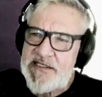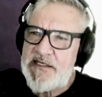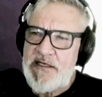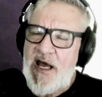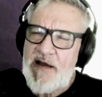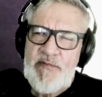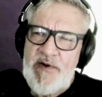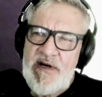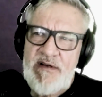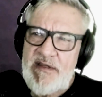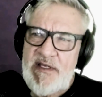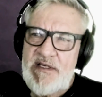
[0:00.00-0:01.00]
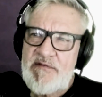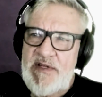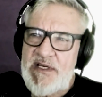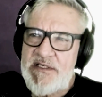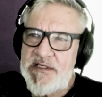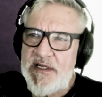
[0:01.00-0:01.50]
it not fair to think of it
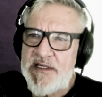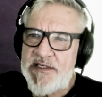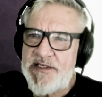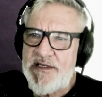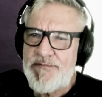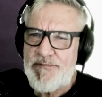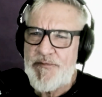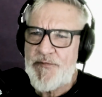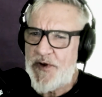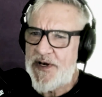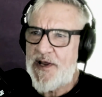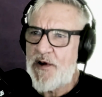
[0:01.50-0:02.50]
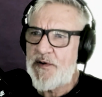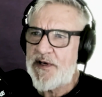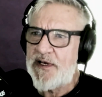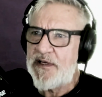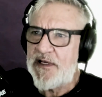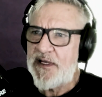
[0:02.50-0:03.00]
as a footnote
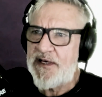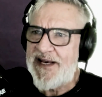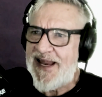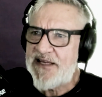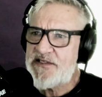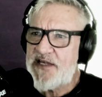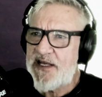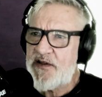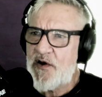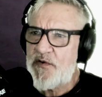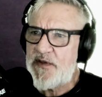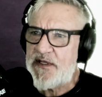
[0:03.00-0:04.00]
in an essay, though?